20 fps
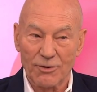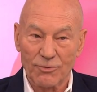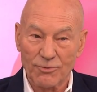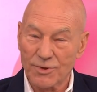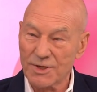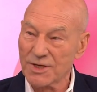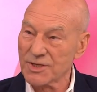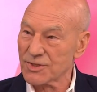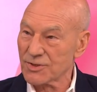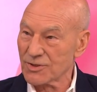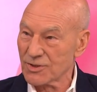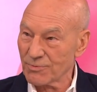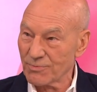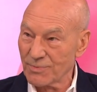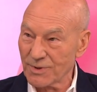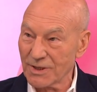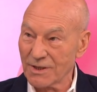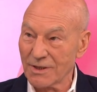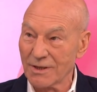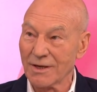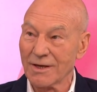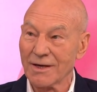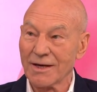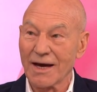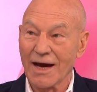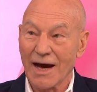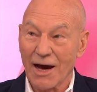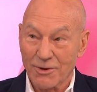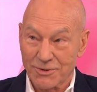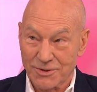a reason to be
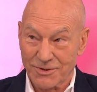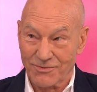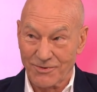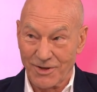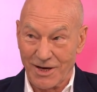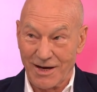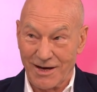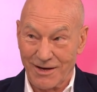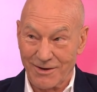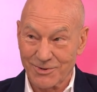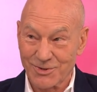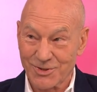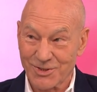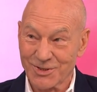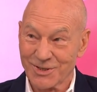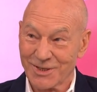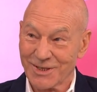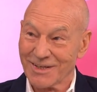out of the house